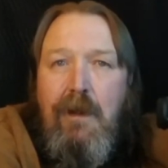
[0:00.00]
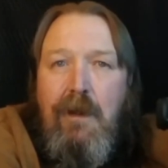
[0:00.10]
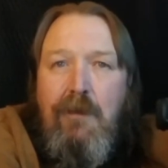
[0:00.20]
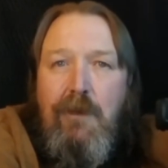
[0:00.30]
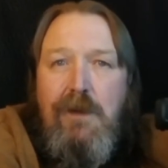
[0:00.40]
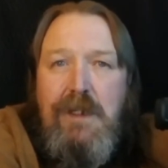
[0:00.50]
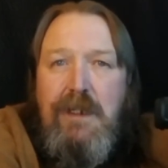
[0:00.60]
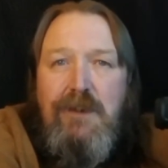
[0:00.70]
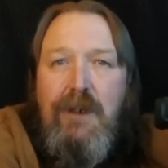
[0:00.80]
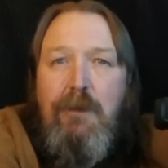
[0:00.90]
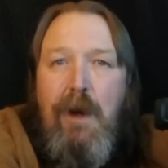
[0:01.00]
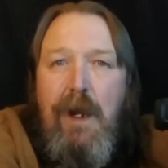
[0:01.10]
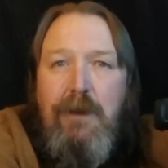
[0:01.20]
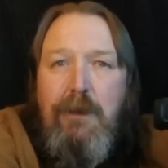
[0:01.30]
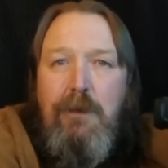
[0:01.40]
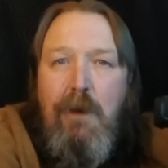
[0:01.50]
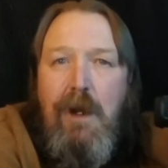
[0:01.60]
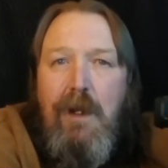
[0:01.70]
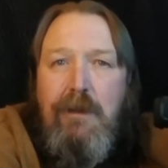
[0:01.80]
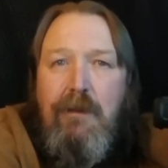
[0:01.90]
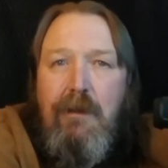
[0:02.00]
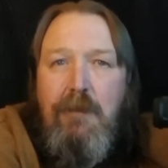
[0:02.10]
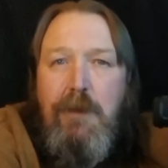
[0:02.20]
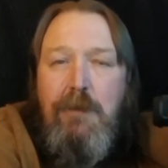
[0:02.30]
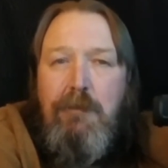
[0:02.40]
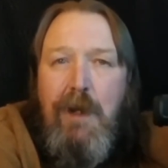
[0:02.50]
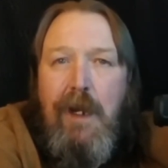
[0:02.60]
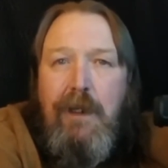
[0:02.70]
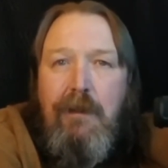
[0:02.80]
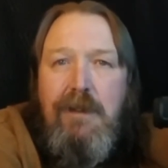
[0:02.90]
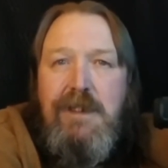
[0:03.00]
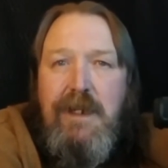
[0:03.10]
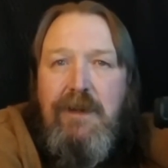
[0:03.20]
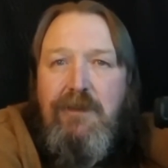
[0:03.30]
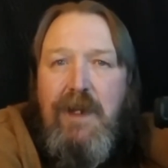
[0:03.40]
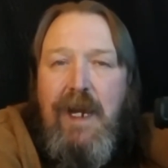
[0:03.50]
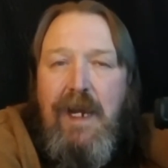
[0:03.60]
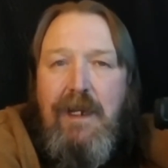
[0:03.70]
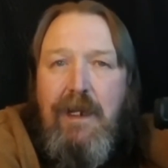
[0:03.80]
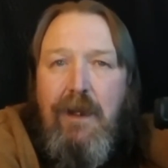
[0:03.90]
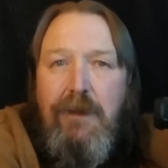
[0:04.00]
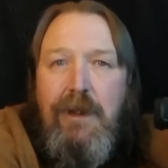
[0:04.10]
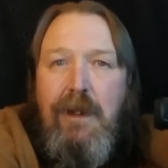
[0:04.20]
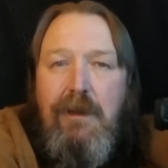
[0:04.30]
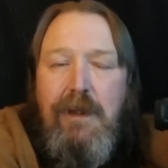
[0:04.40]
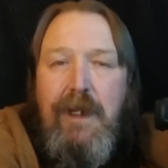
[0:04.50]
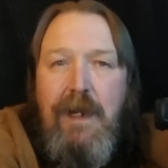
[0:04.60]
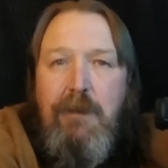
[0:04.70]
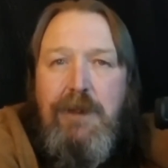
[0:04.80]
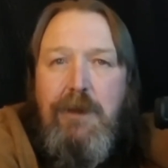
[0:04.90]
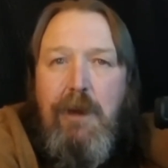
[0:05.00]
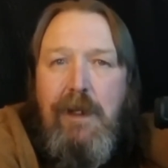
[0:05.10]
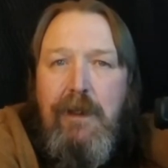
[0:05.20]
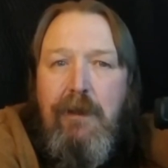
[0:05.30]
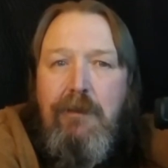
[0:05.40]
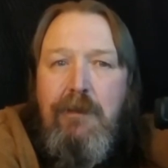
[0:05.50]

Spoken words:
First, let's look at why you would want a boom mic instead of the handheld that came with your radio.